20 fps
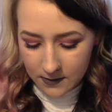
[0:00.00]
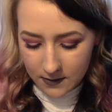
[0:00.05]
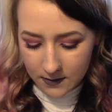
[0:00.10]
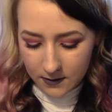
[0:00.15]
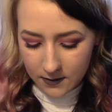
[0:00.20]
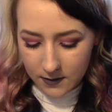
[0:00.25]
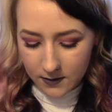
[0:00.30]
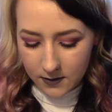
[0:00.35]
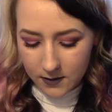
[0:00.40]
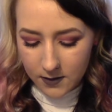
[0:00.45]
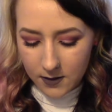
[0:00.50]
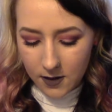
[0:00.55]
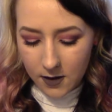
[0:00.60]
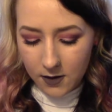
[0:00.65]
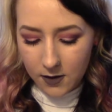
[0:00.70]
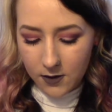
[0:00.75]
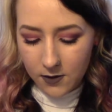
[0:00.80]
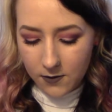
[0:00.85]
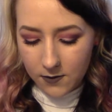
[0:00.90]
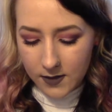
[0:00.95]
That did
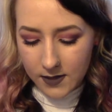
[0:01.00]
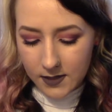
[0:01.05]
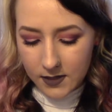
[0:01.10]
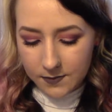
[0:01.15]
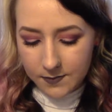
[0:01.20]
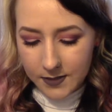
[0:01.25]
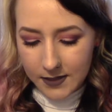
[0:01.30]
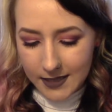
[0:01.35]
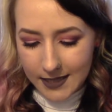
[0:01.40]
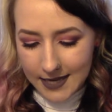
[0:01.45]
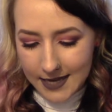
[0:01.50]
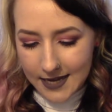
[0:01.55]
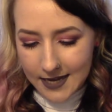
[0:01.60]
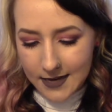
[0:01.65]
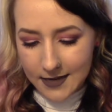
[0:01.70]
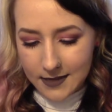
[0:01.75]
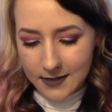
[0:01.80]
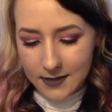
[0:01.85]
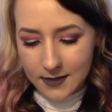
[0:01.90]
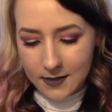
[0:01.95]
not go as
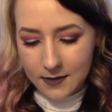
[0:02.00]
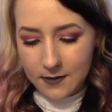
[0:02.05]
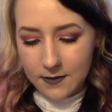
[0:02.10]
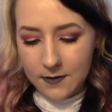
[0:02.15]
planned.